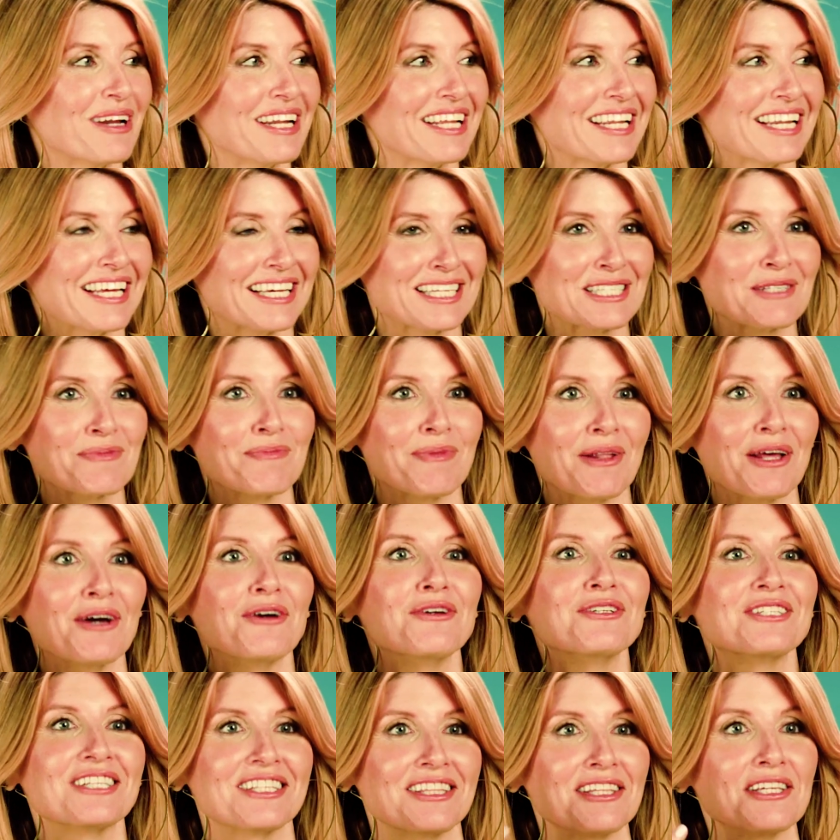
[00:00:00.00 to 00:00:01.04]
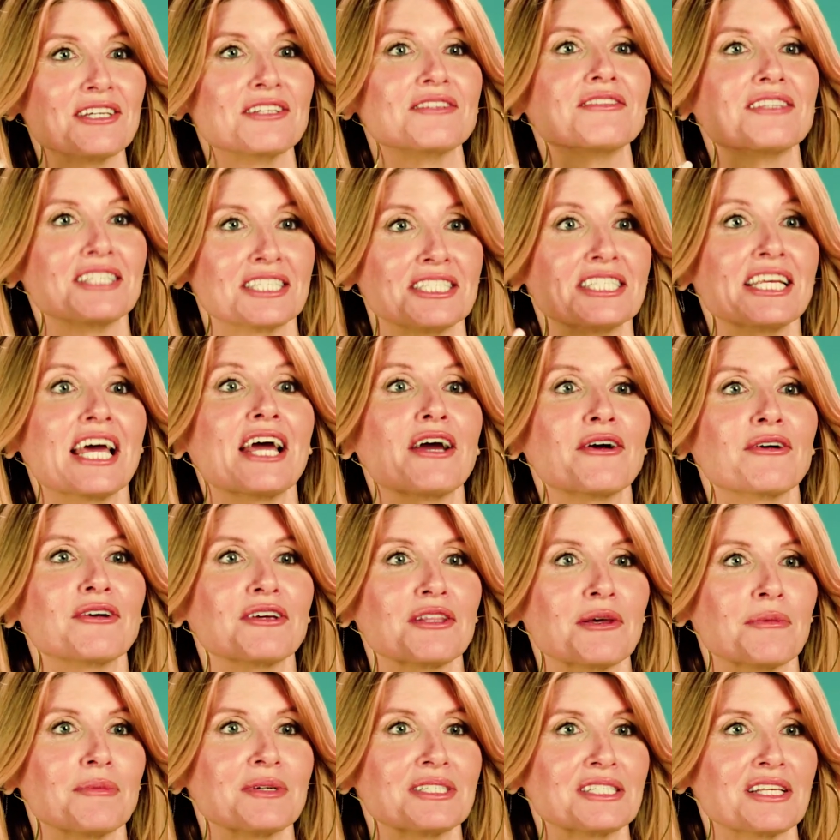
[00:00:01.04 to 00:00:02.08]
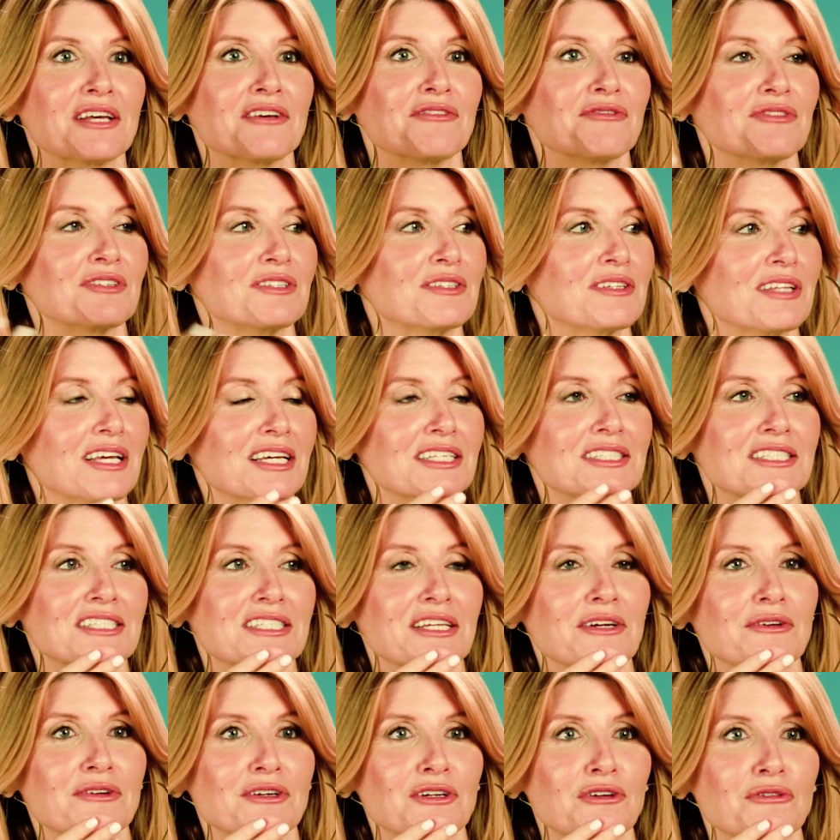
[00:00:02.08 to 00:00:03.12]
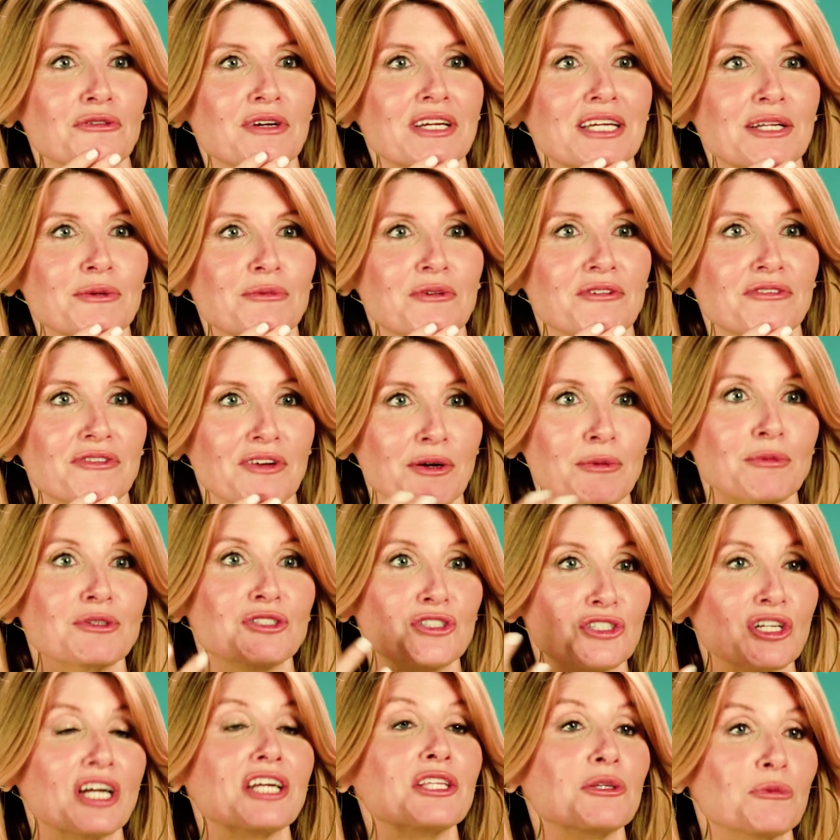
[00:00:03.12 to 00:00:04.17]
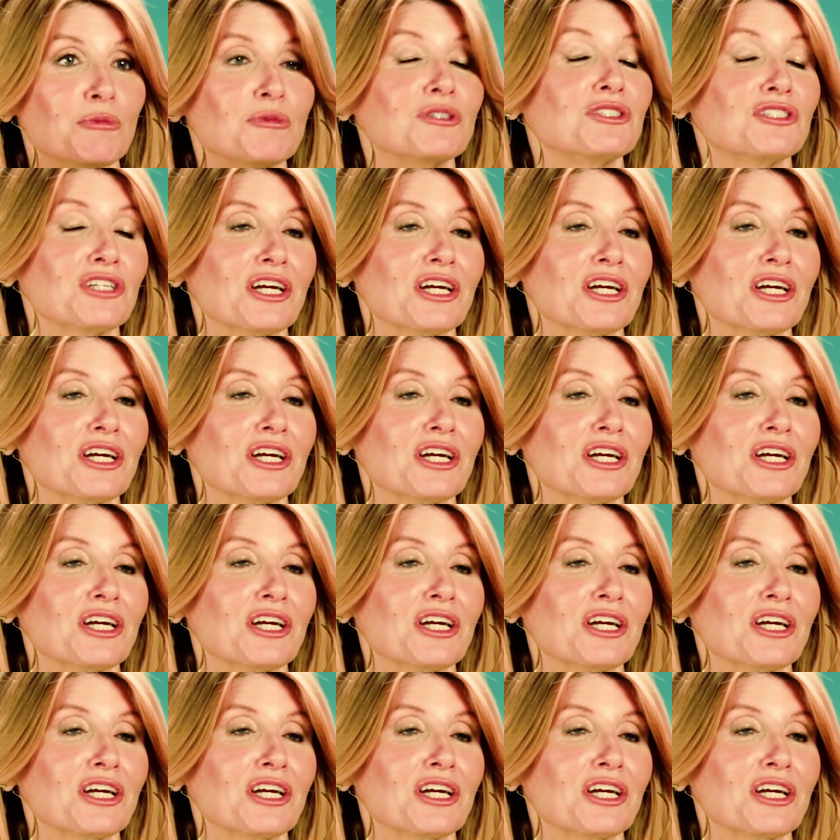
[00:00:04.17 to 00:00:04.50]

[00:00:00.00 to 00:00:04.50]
When it exploded, the, the terror that myself and, and Sarah Green were feeling was, genu was